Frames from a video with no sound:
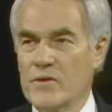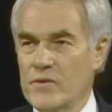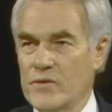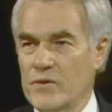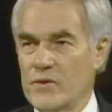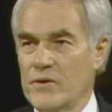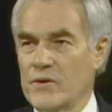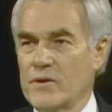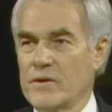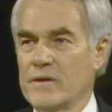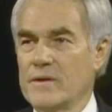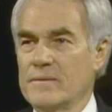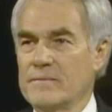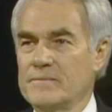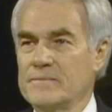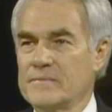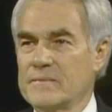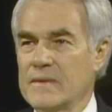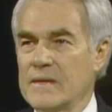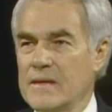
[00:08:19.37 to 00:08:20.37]
Third,
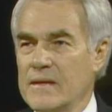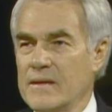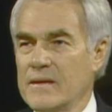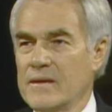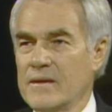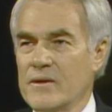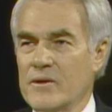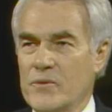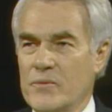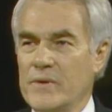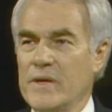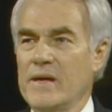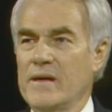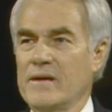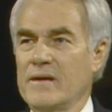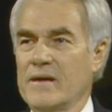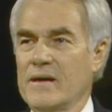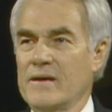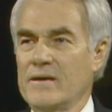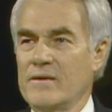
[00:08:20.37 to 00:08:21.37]

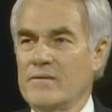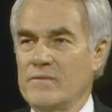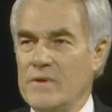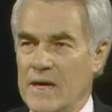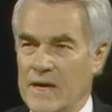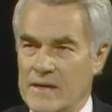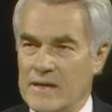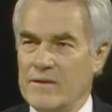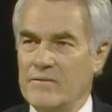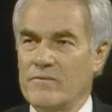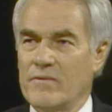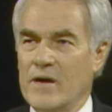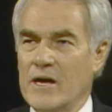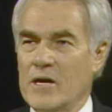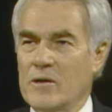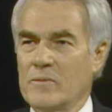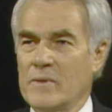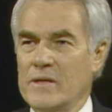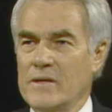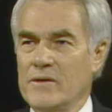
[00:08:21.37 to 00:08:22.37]
creating an, an,
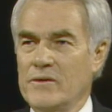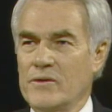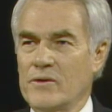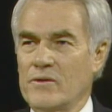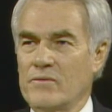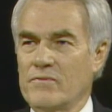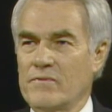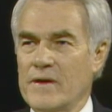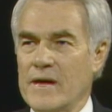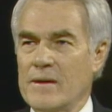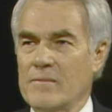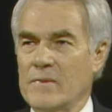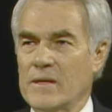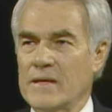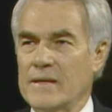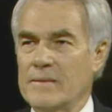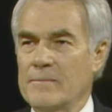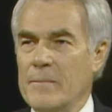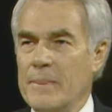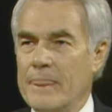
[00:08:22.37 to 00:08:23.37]
environment in your
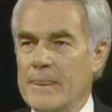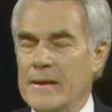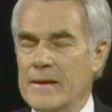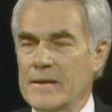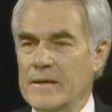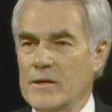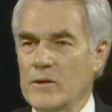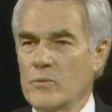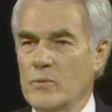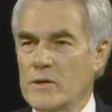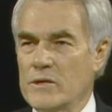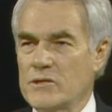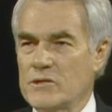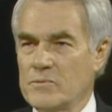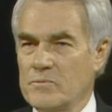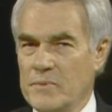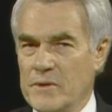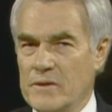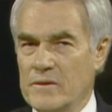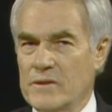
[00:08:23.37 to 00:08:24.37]
family in which
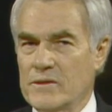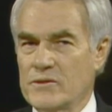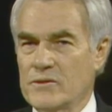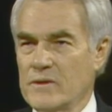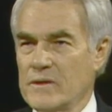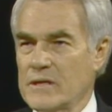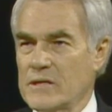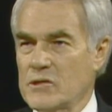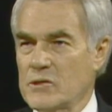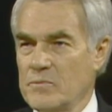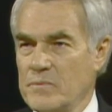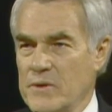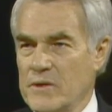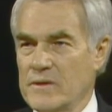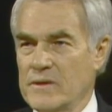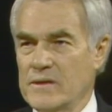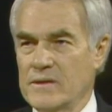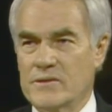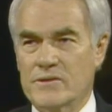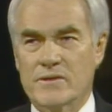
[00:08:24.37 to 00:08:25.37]
spiritual
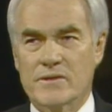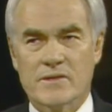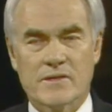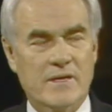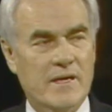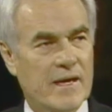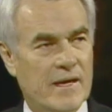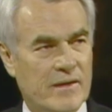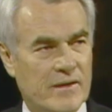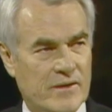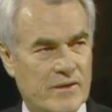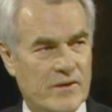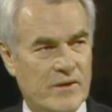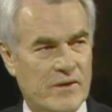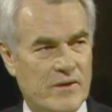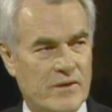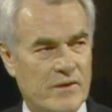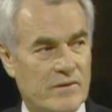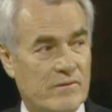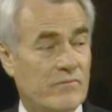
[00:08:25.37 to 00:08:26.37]
experiences can
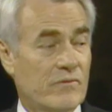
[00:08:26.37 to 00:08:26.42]
occur.